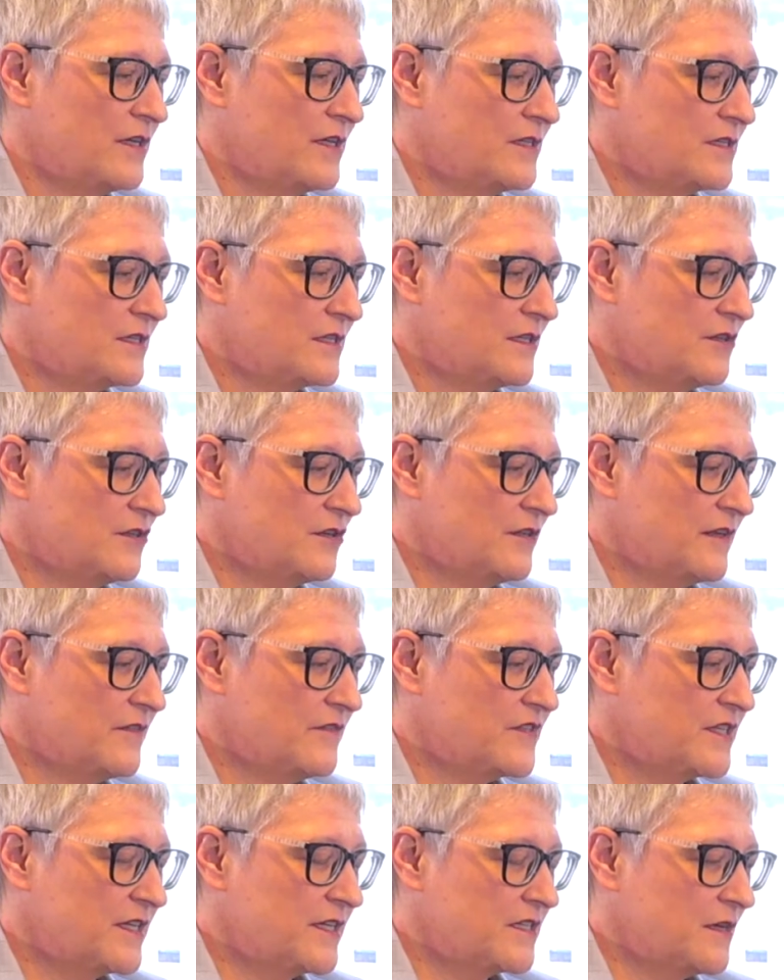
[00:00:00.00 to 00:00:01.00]
is, they've
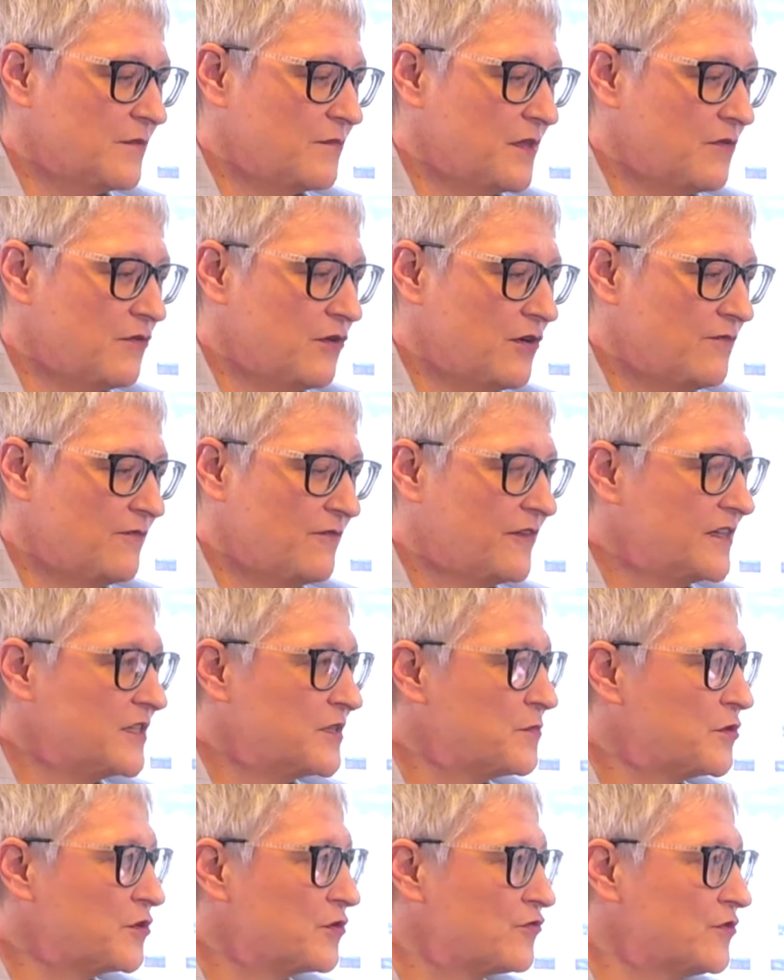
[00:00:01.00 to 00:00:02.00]
set up their own
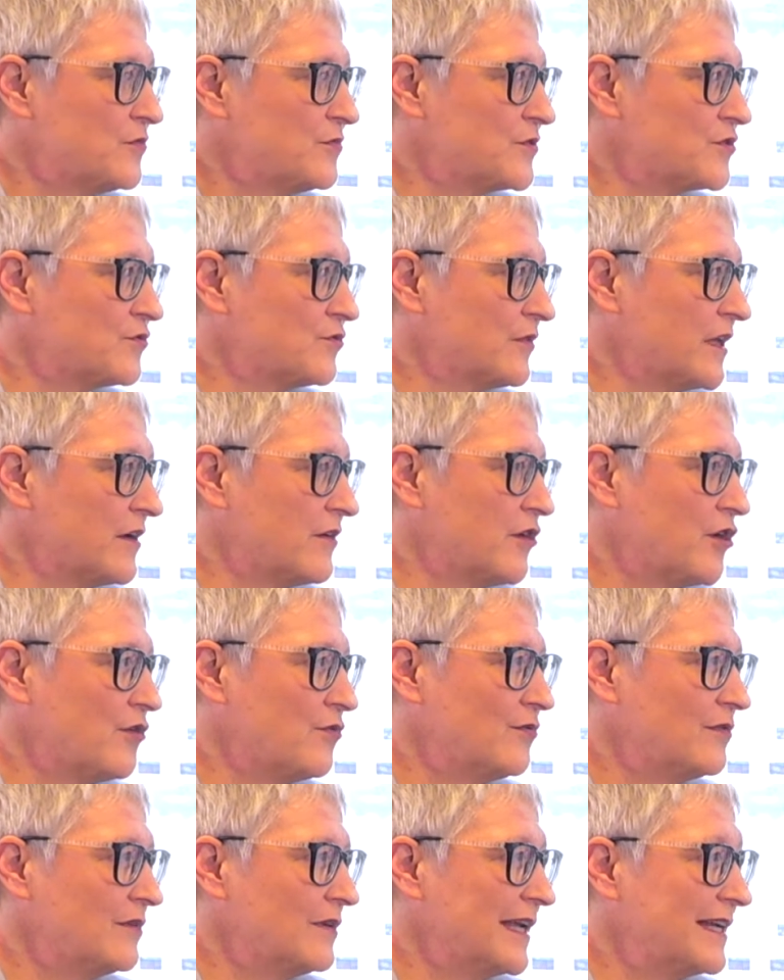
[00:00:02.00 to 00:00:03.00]
Facebook groups or their
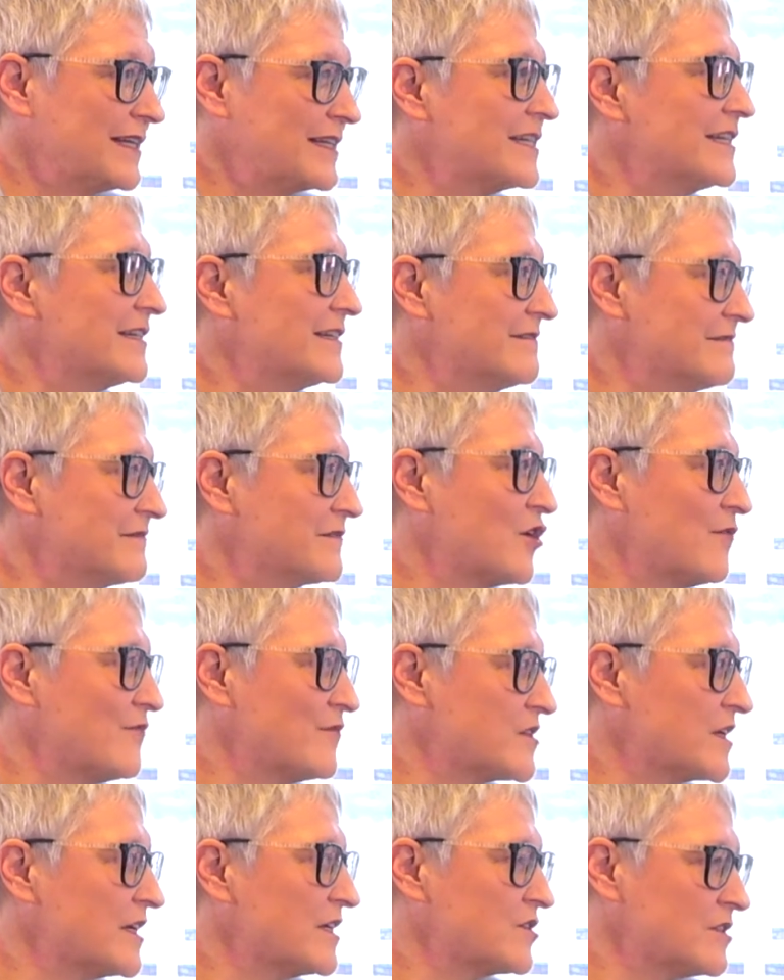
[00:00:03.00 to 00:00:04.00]
own LinkedIn
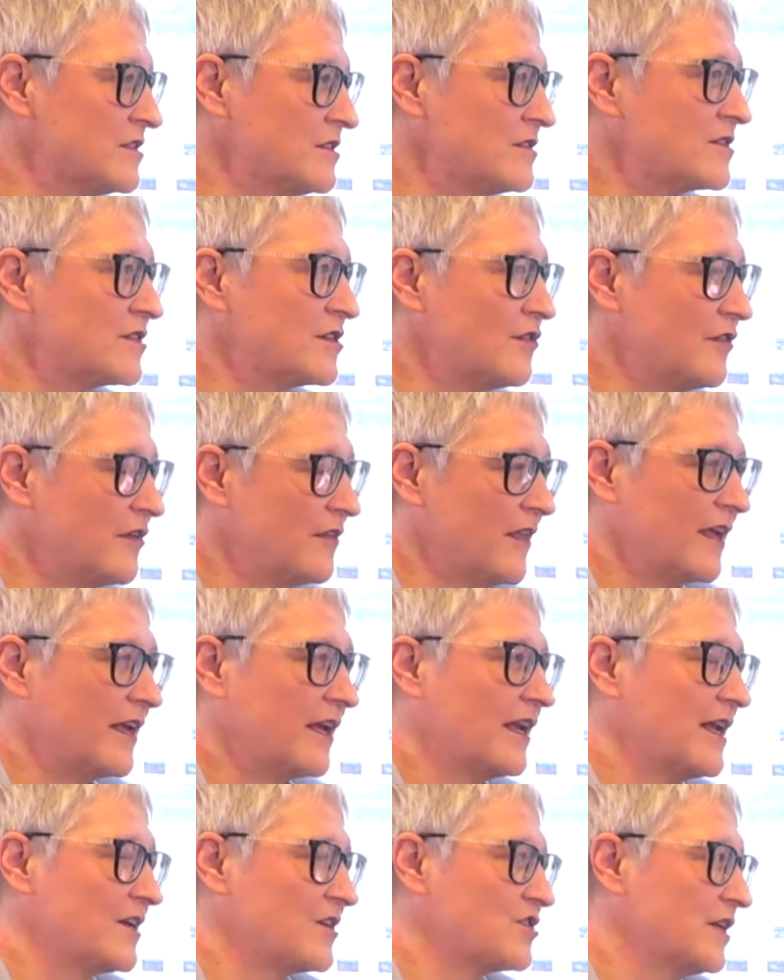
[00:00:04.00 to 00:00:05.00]
conversations so that they
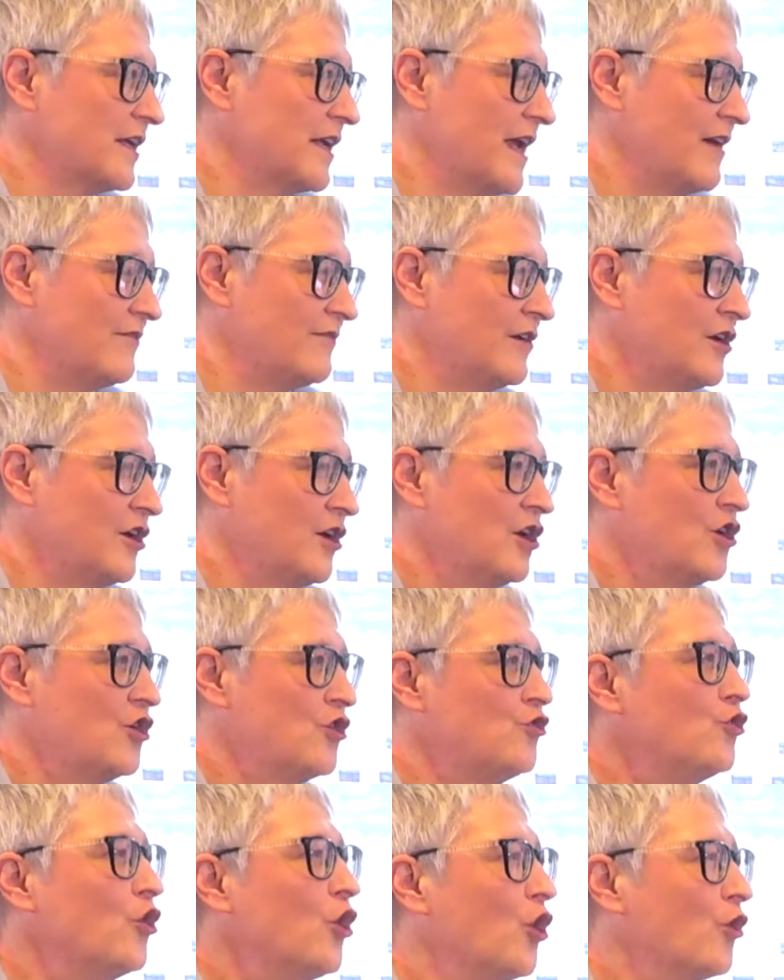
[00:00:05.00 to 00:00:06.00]
can actually have
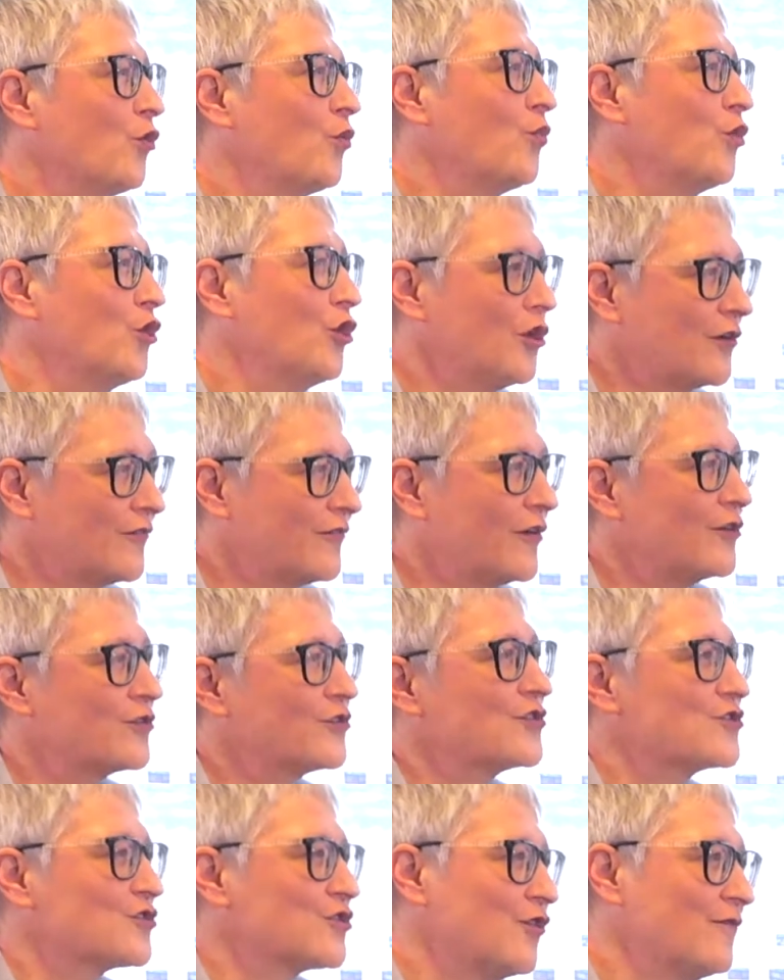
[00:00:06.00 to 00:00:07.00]
non-work
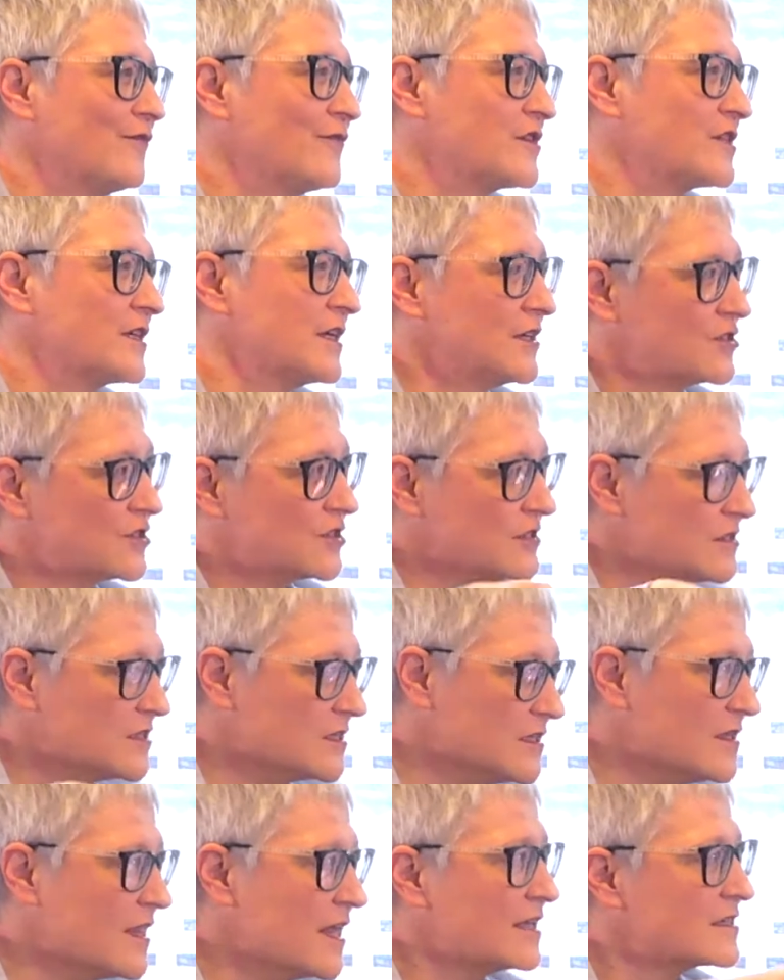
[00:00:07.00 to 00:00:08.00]
focused conversations
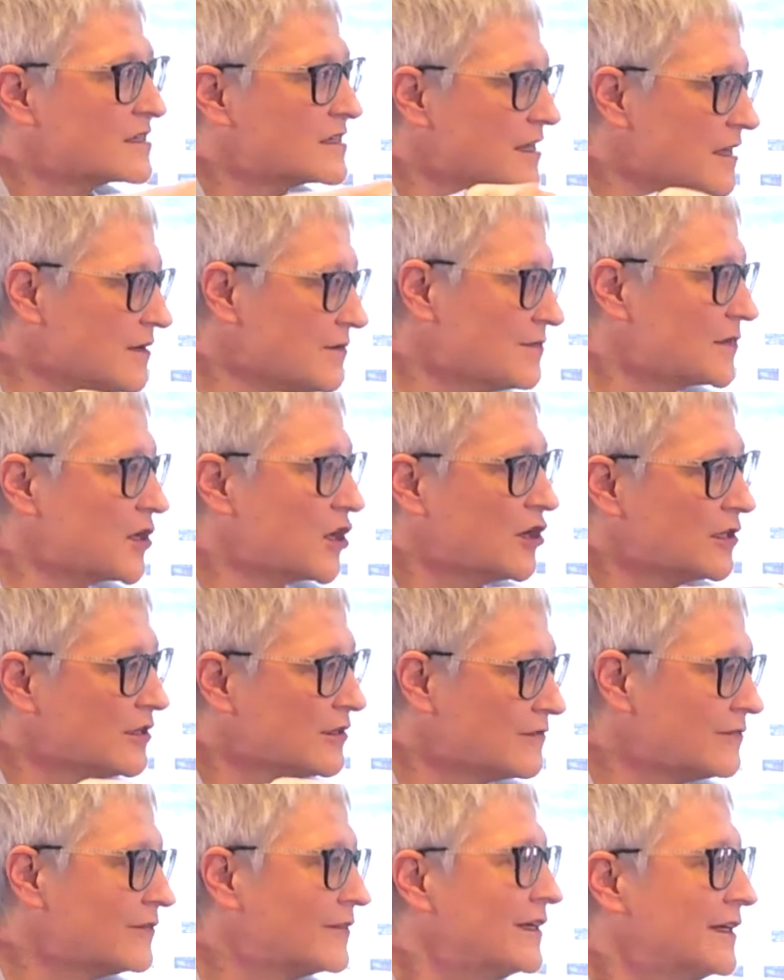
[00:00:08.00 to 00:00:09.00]
in that same kind
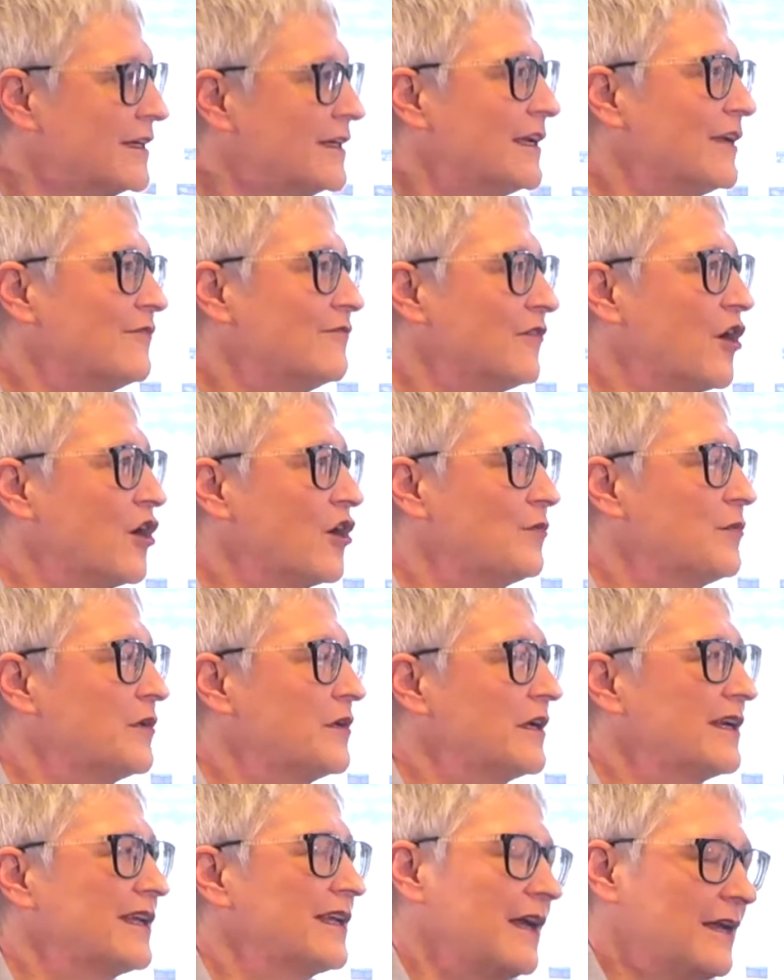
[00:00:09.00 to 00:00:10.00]
of
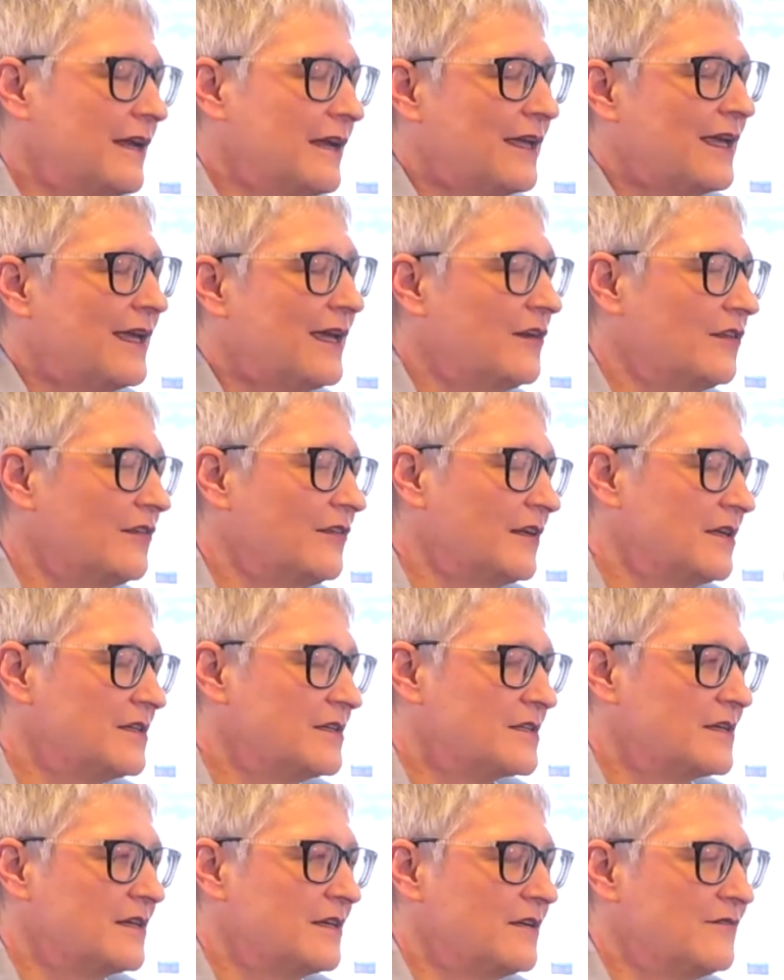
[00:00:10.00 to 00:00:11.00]
environment. And again, I think
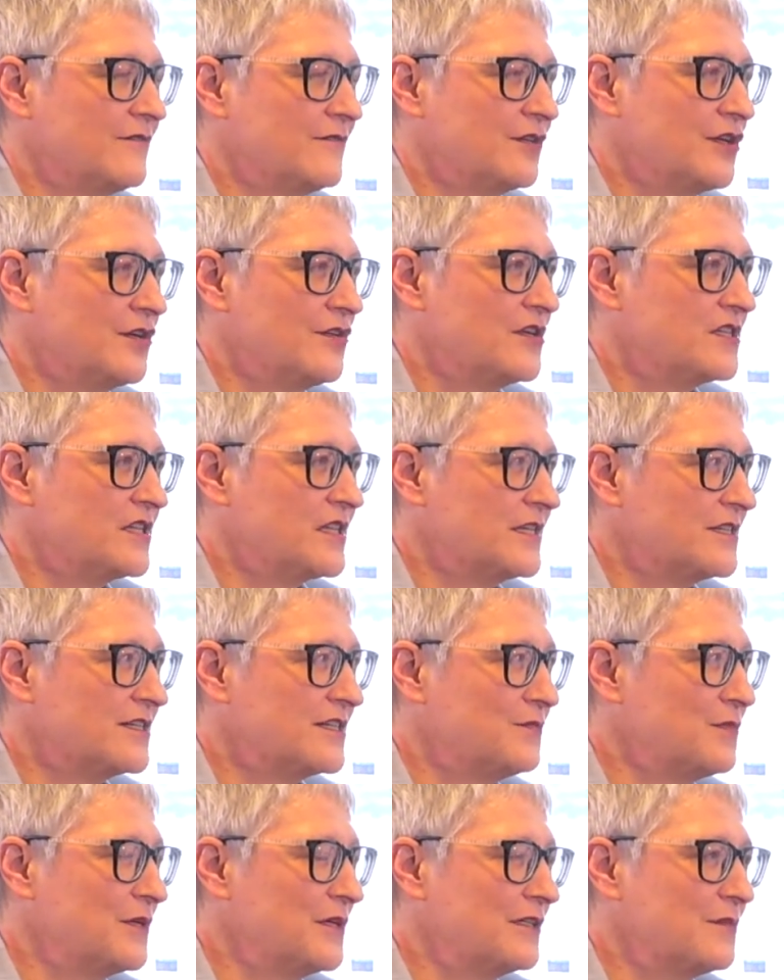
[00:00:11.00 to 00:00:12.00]
it's kind of,
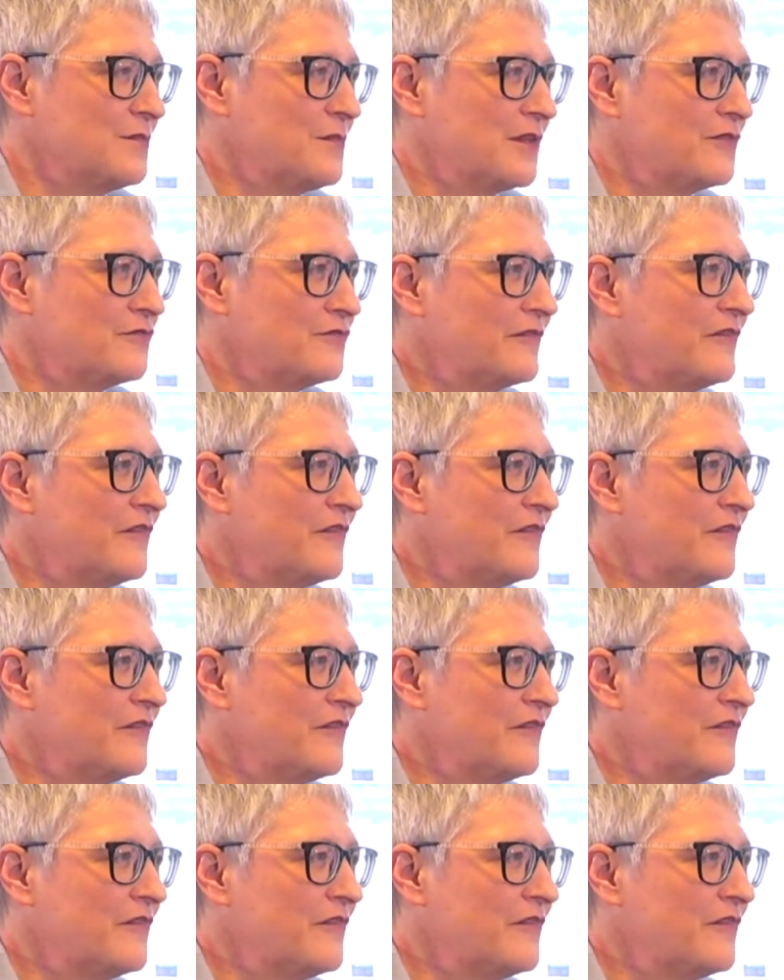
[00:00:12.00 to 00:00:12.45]
necessity being the mother of